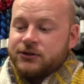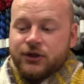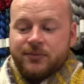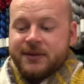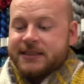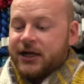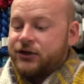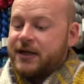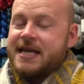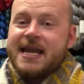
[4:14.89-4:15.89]
Don't be scared.
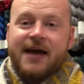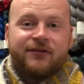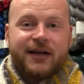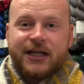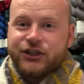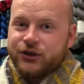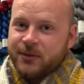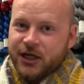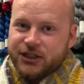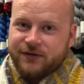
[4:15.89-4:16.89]
You can never knit too
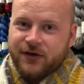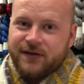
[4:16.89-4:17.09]
much of your